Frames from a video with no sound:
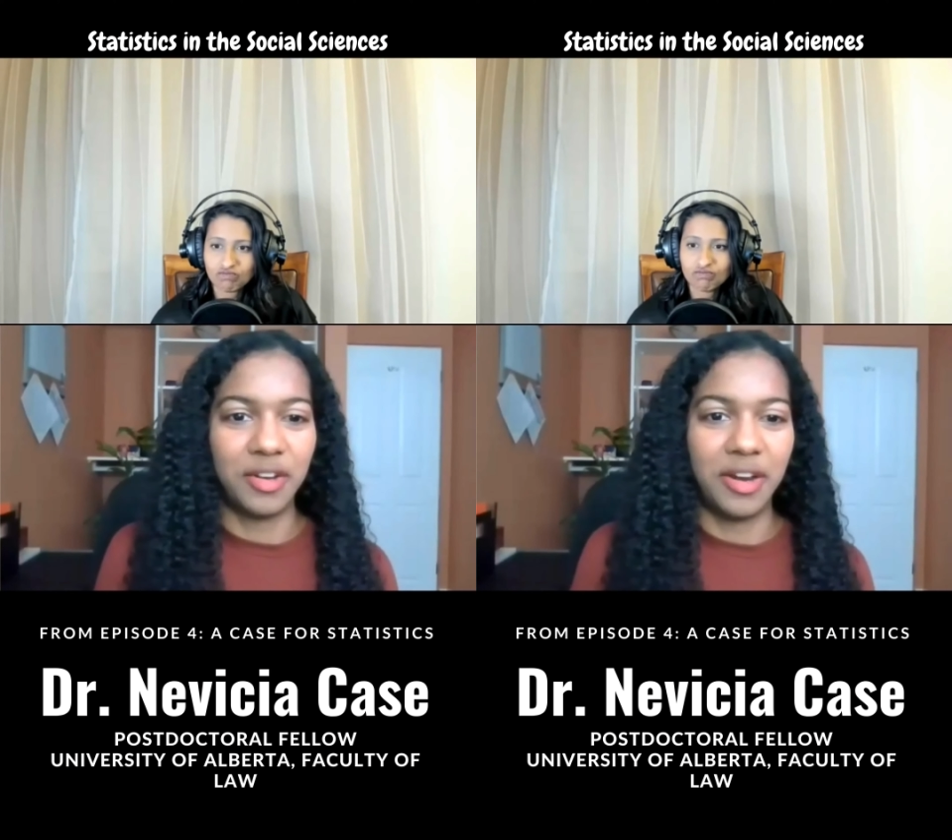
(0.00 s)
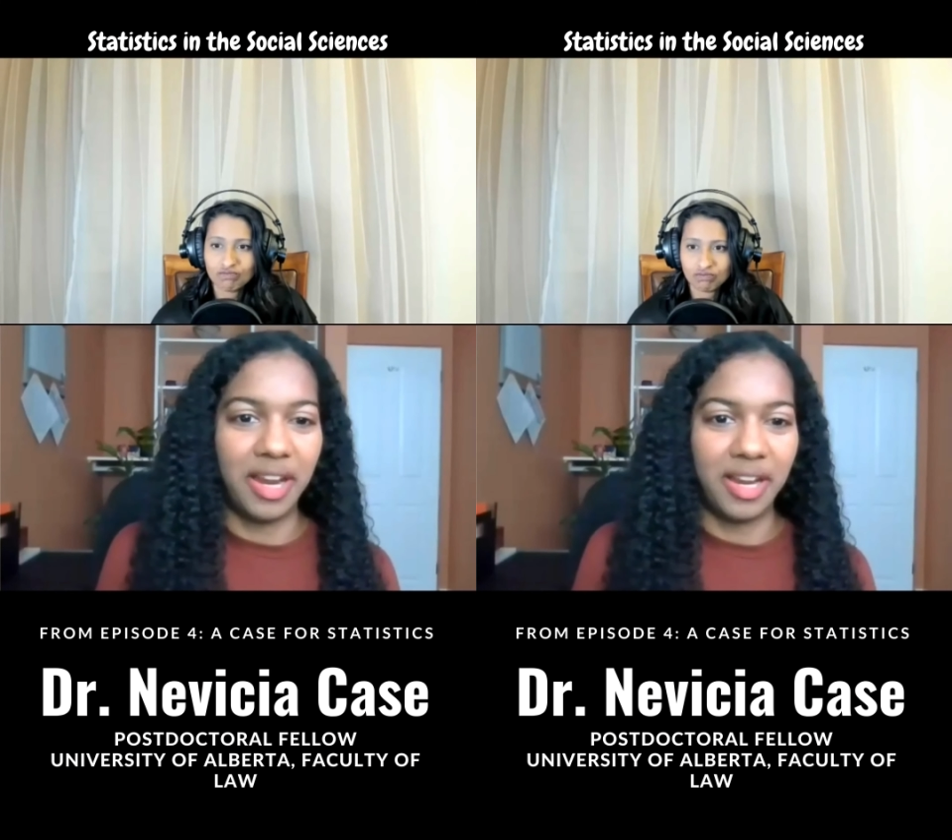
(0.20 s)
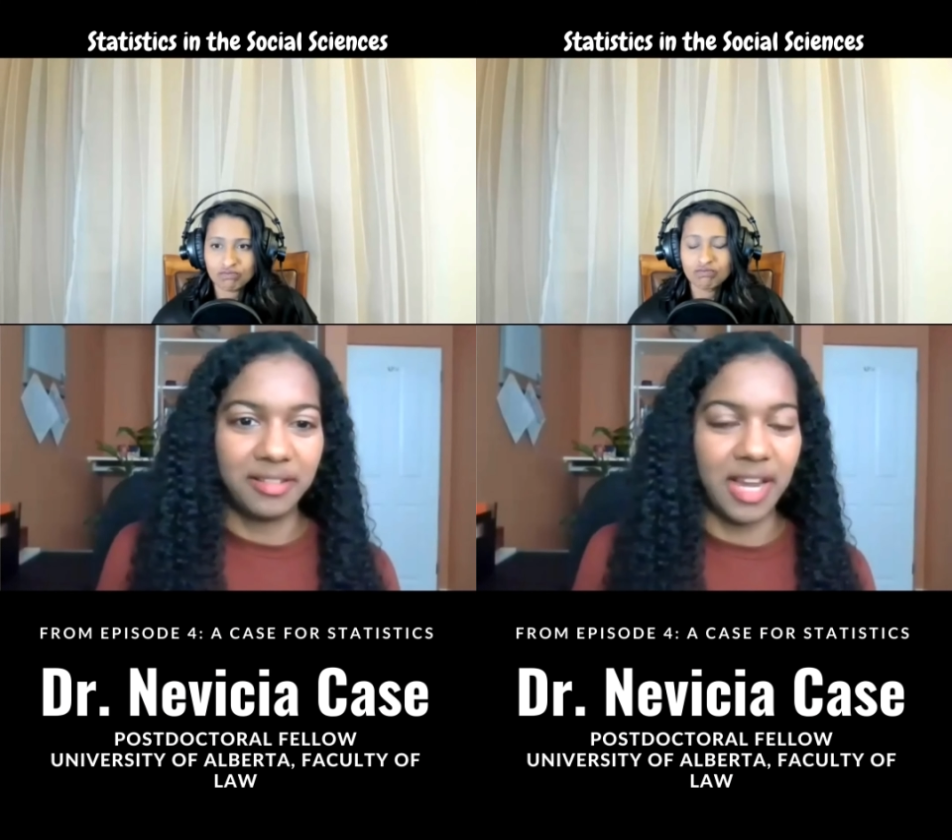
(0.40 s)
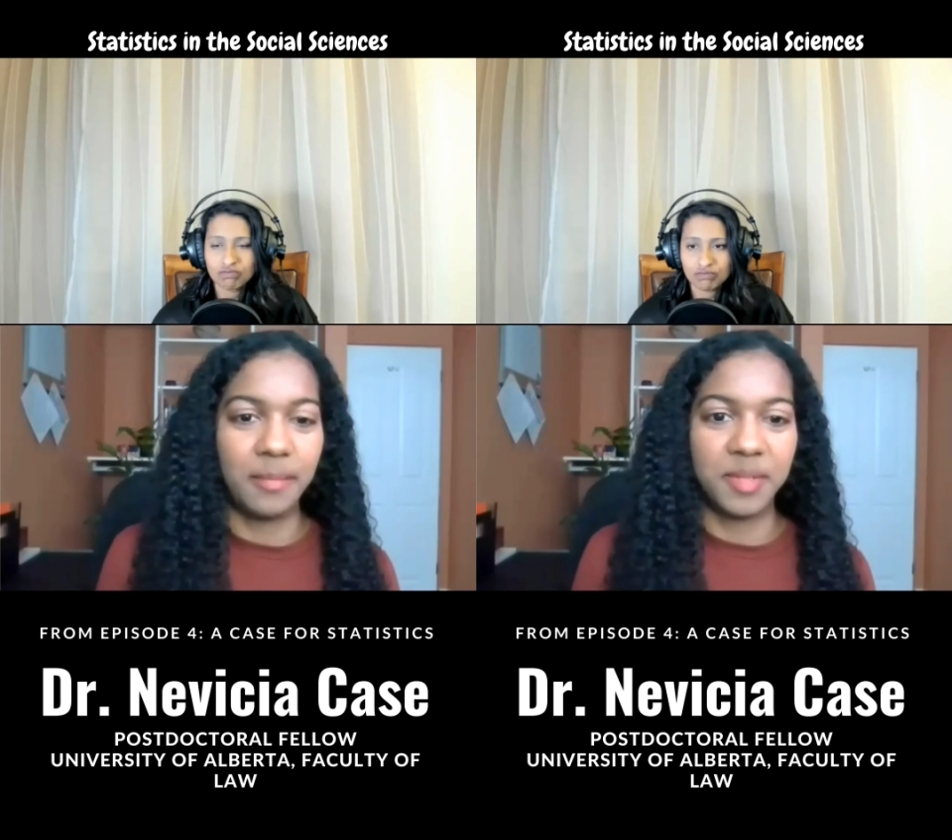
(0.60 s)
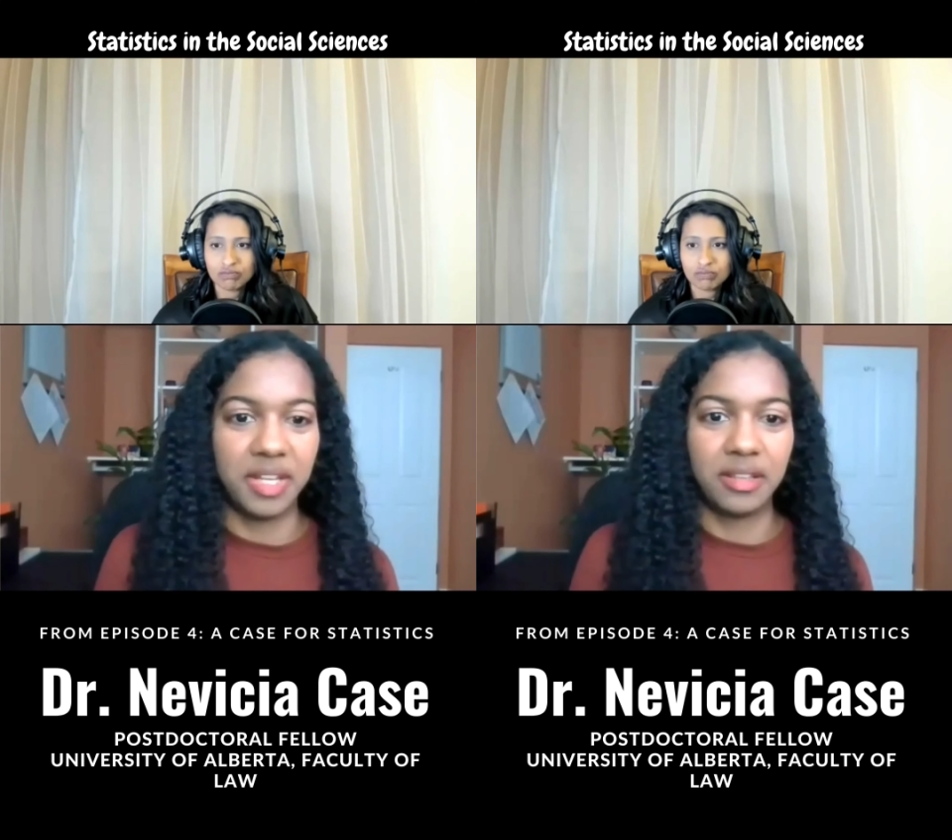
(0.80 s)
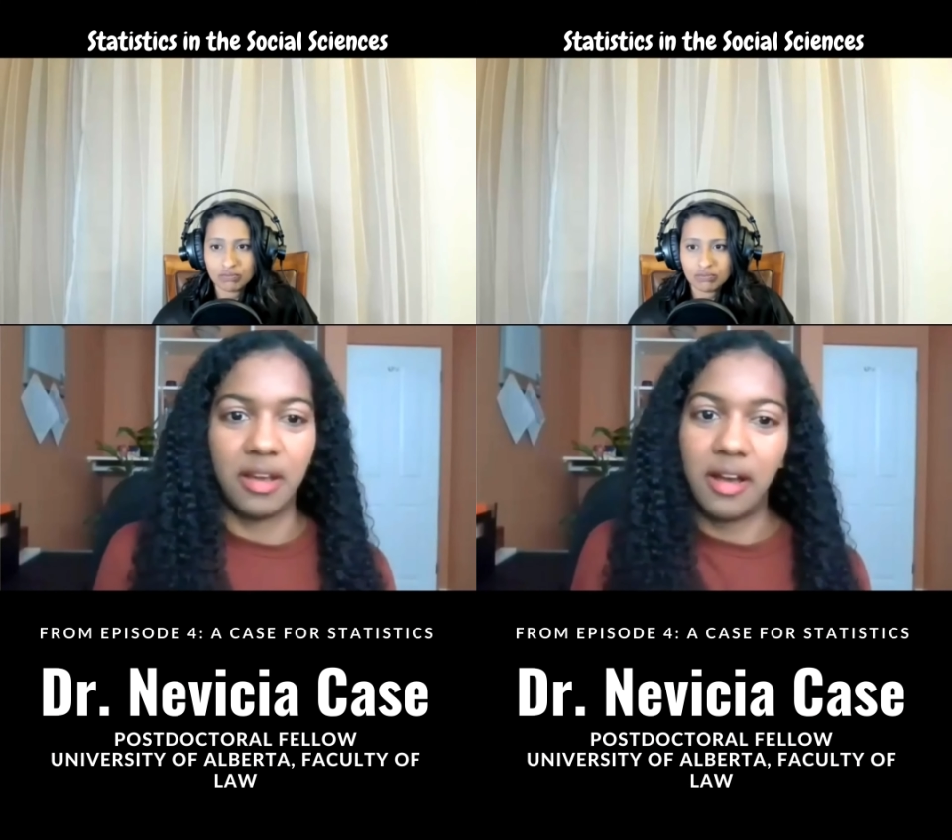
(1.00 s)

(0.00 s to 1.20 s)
during times like the